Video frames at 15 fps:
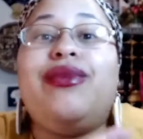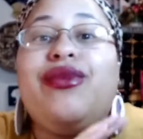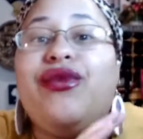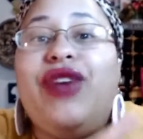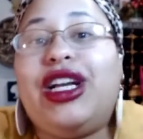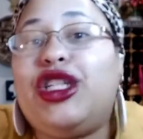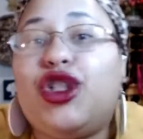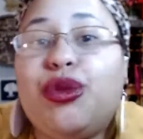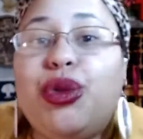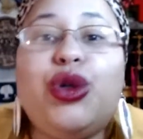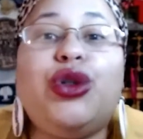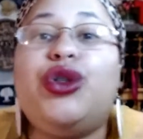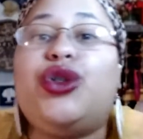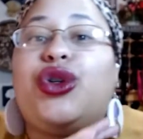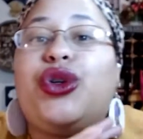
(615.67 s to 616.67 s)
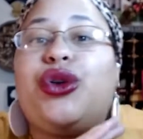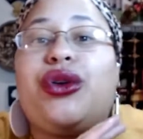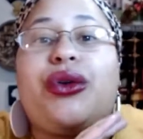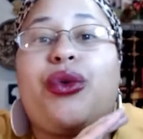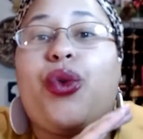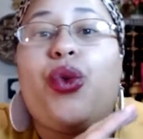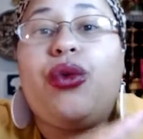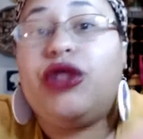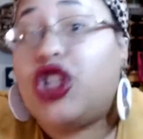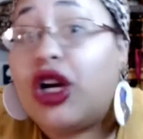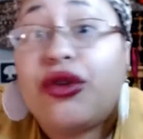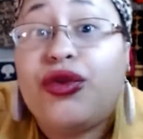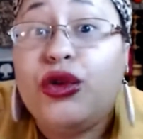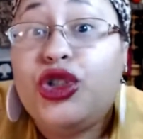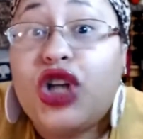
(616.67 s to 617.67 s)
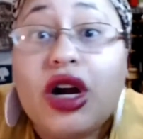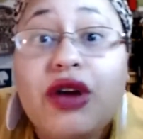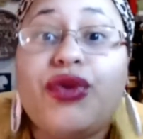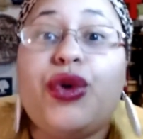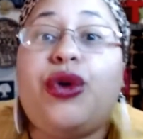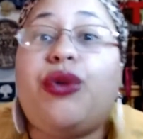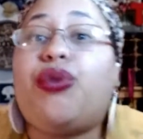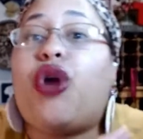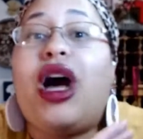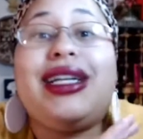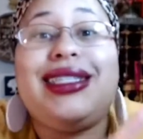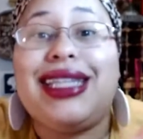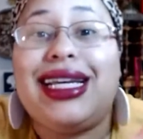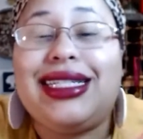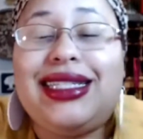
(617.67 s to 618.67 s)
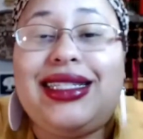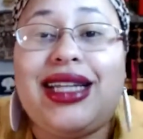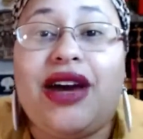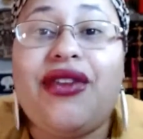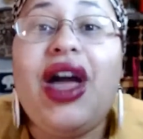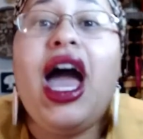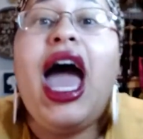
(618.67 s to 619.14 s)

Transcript: vegetables or junk food, junk food, processed stuff.